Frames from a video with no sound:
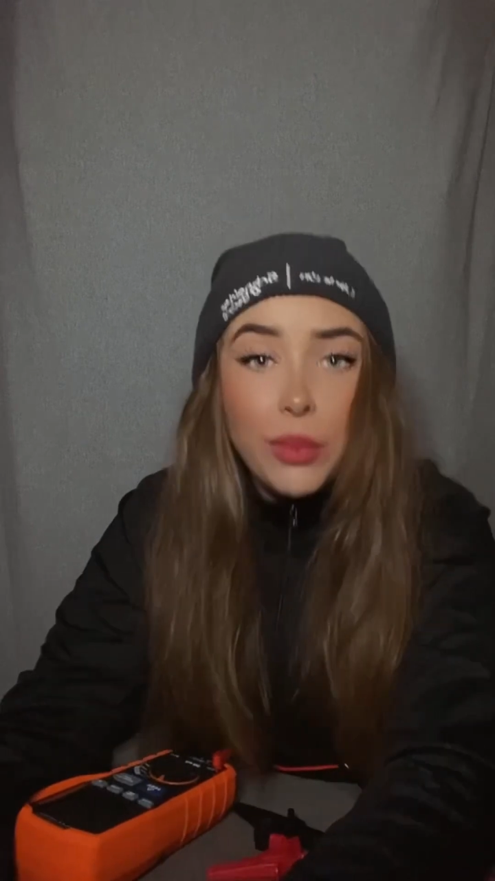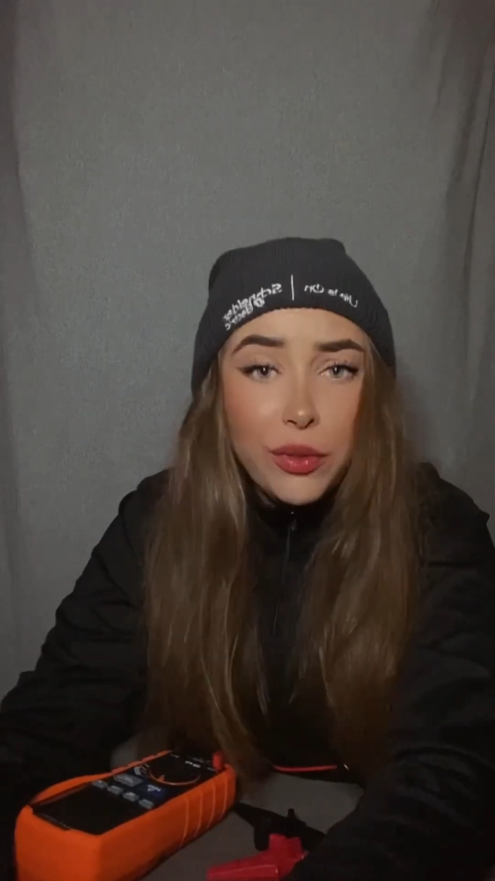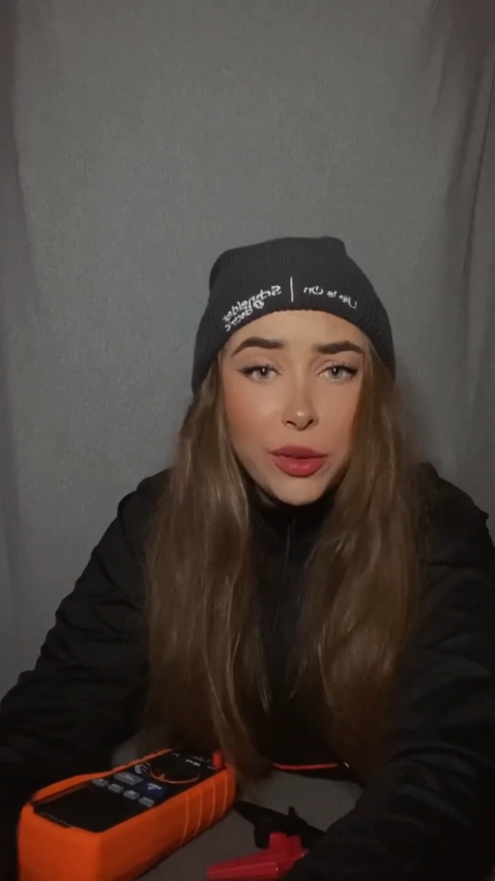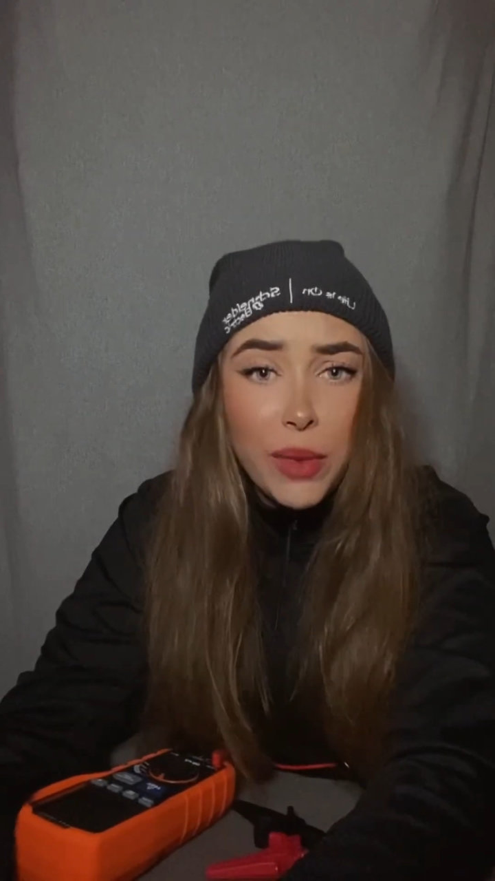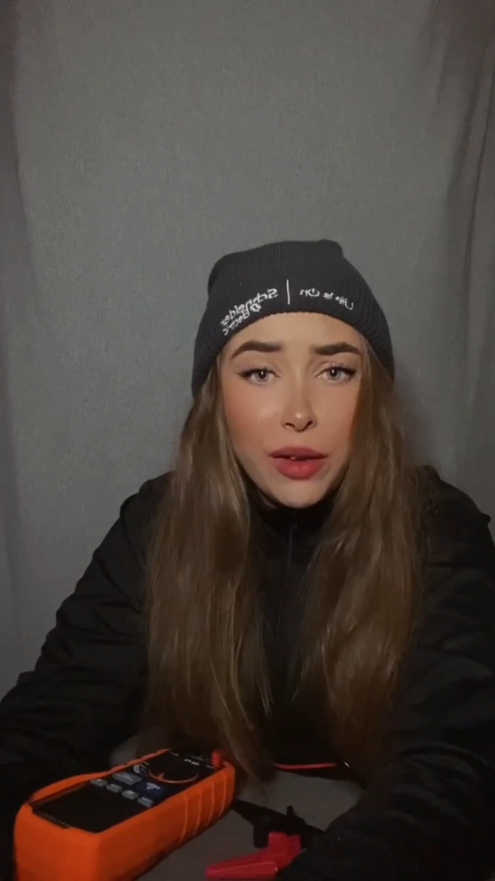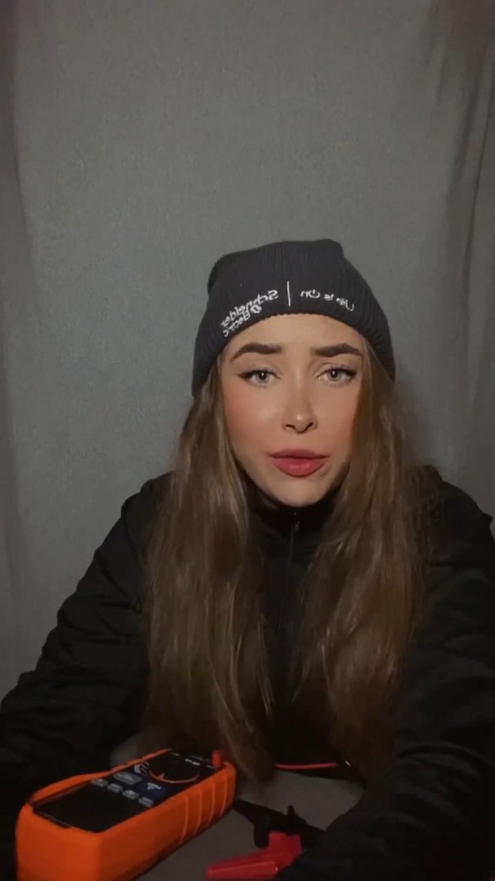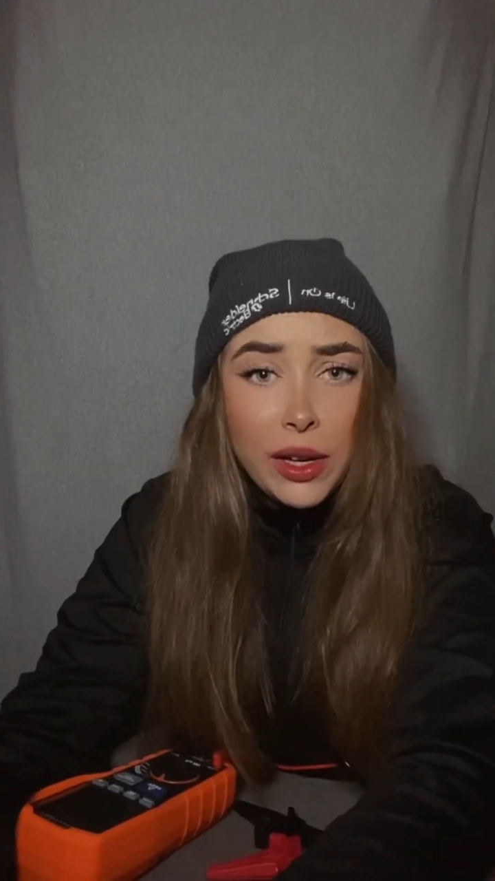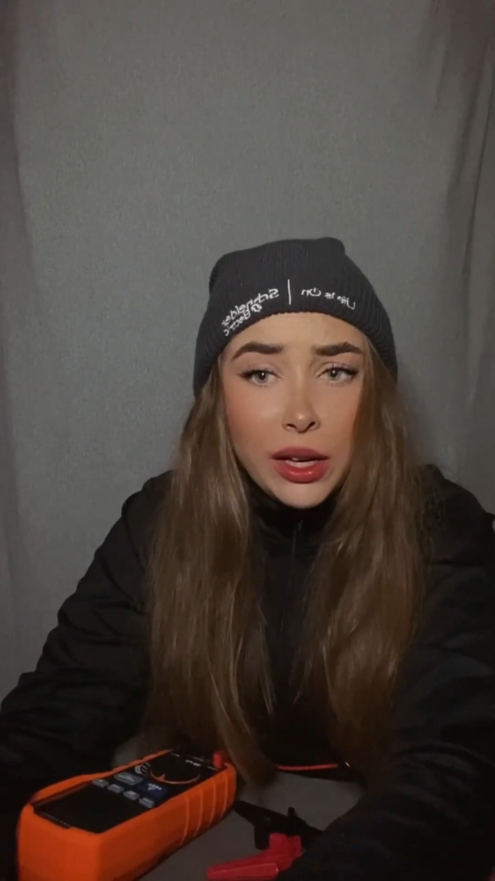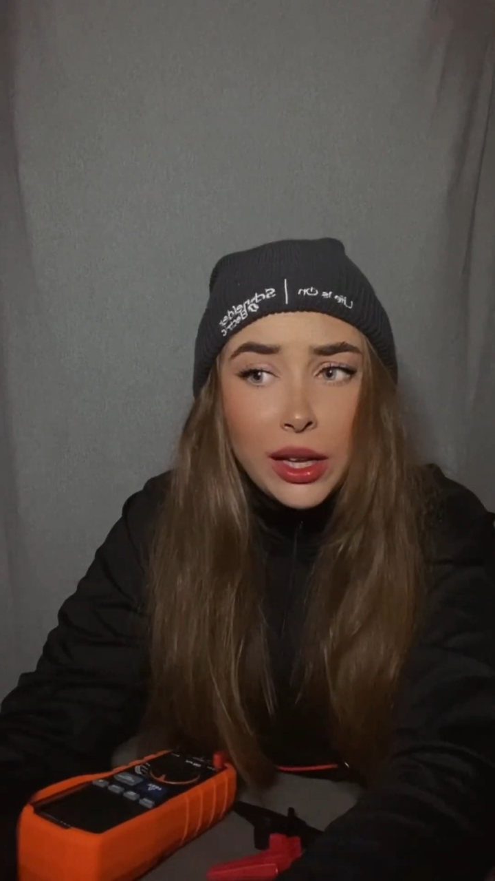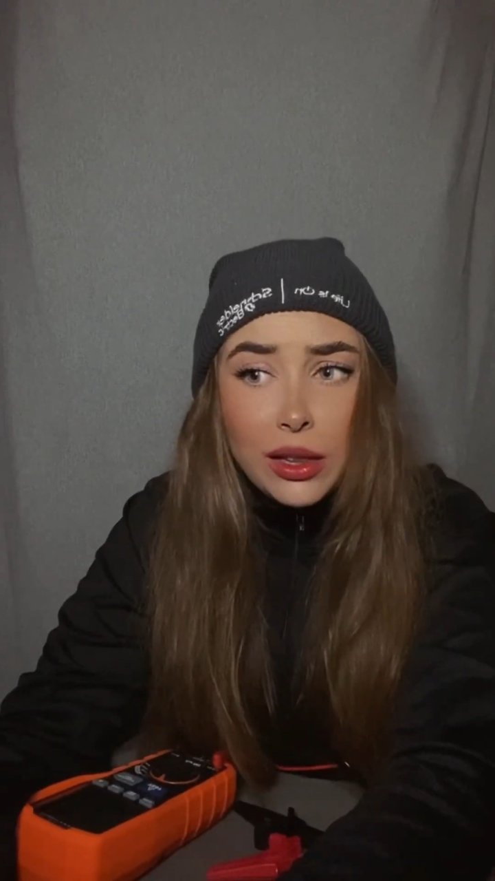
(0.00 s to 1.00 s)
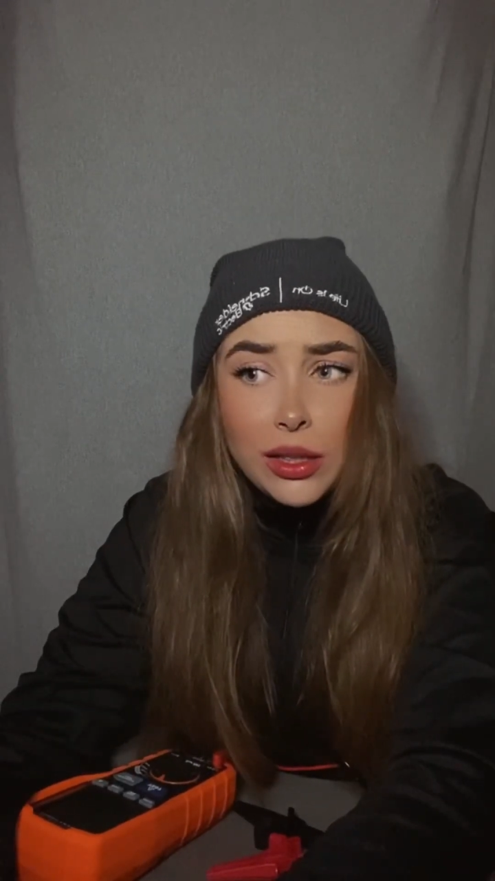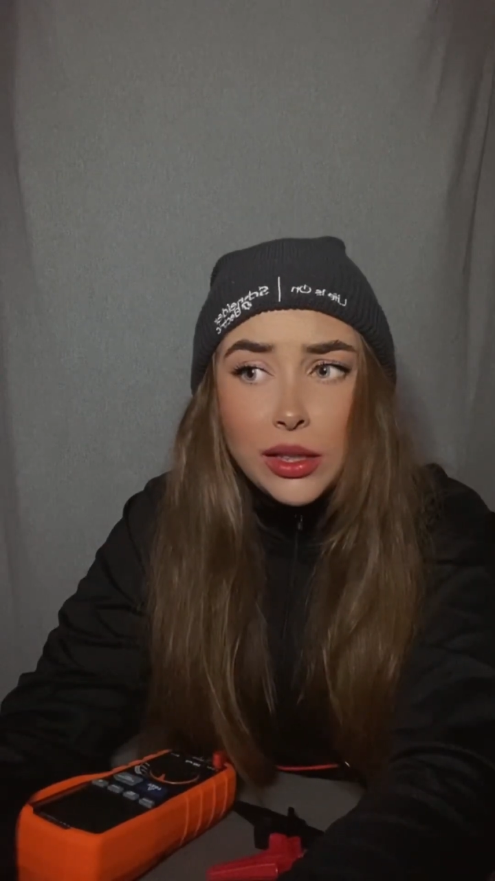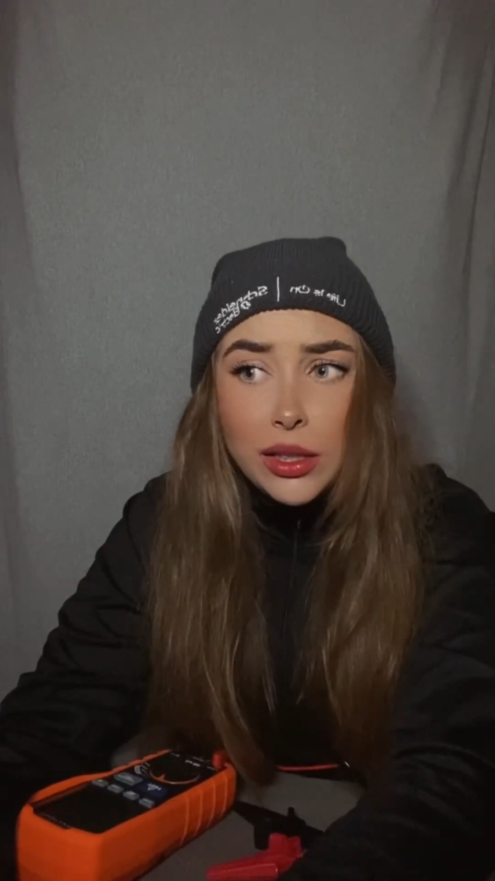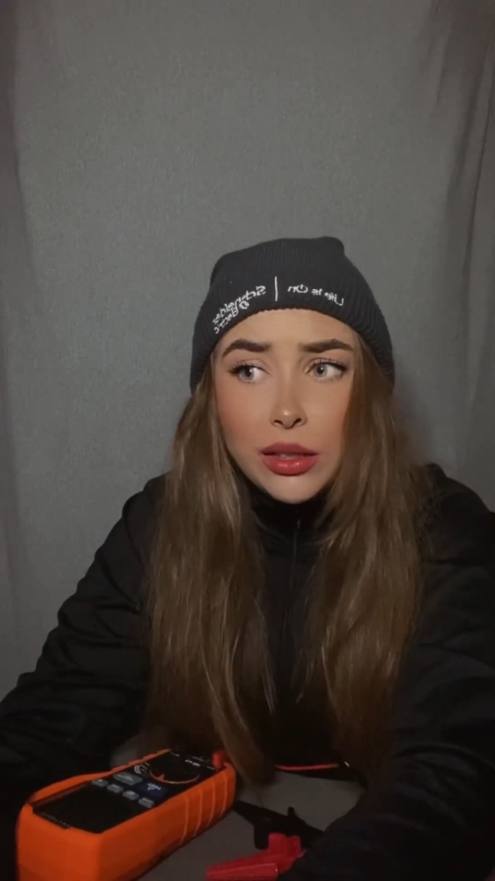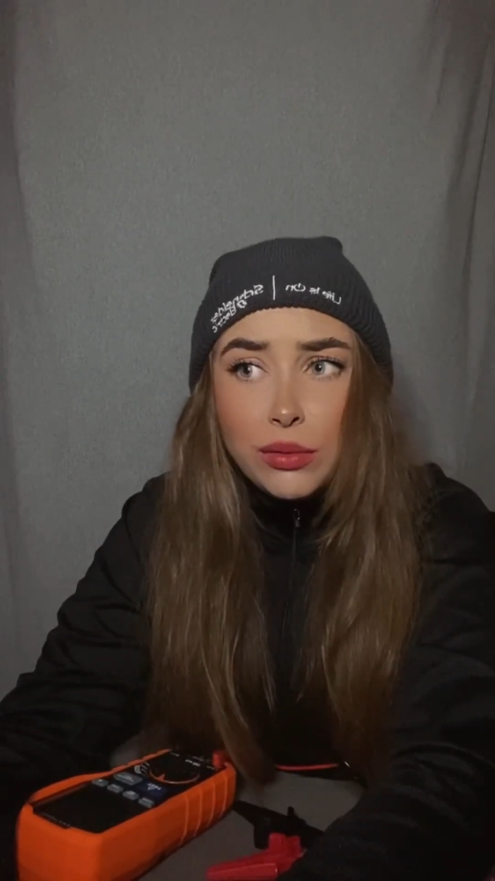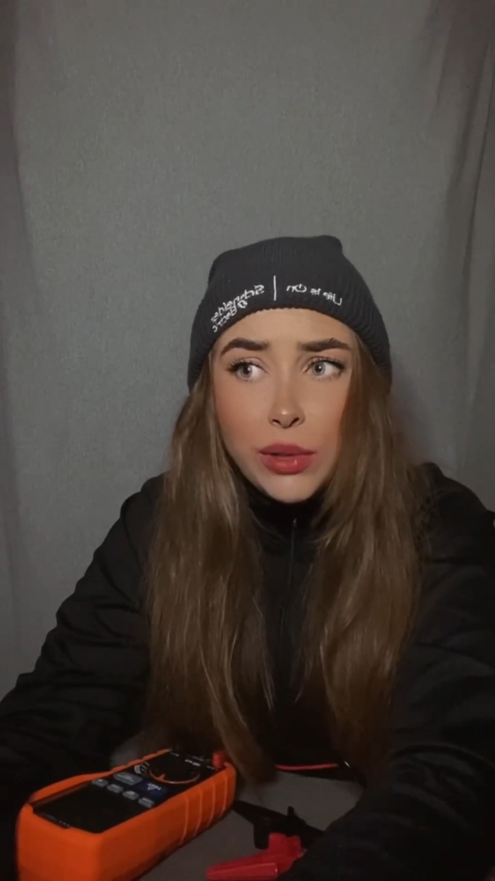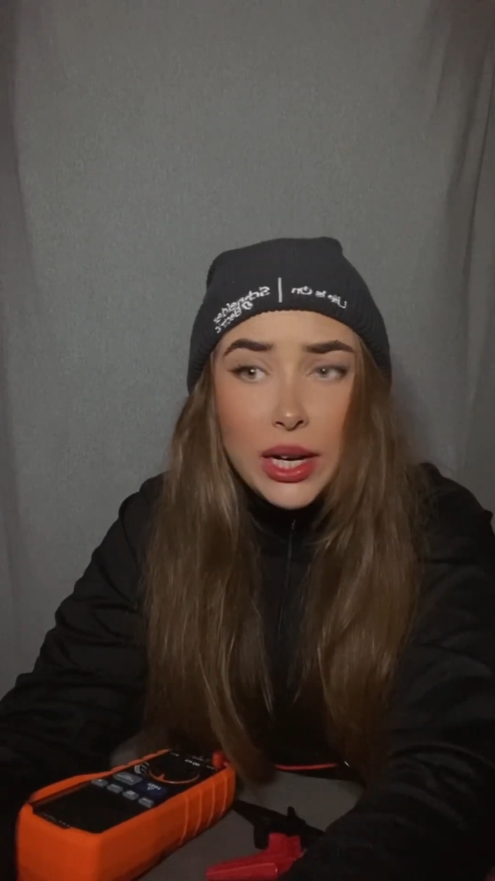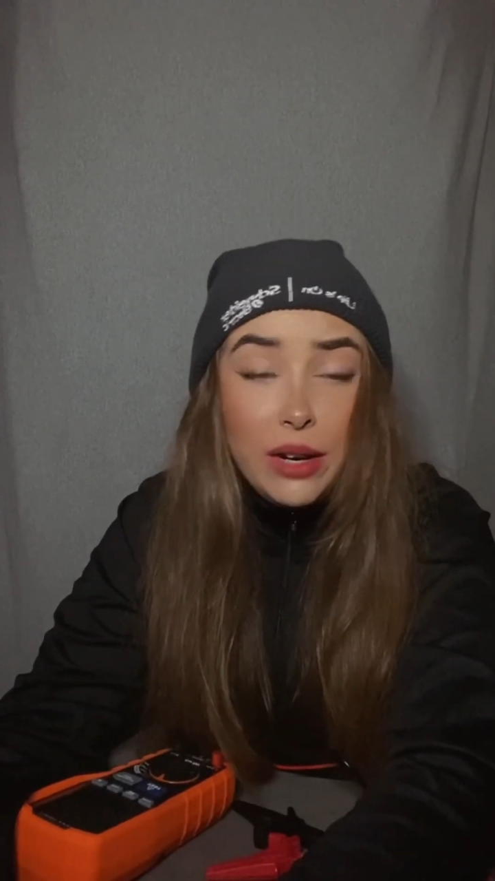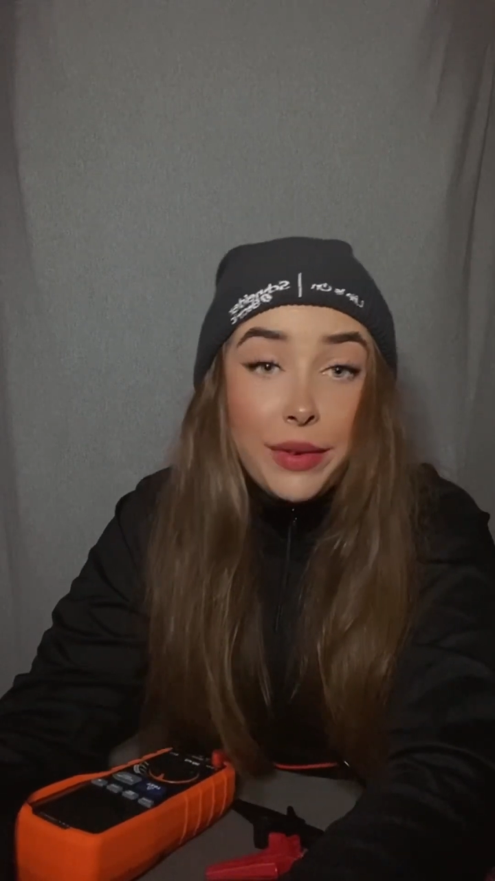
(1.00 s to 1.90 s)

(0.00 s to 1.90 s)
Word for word: of you might think this is really,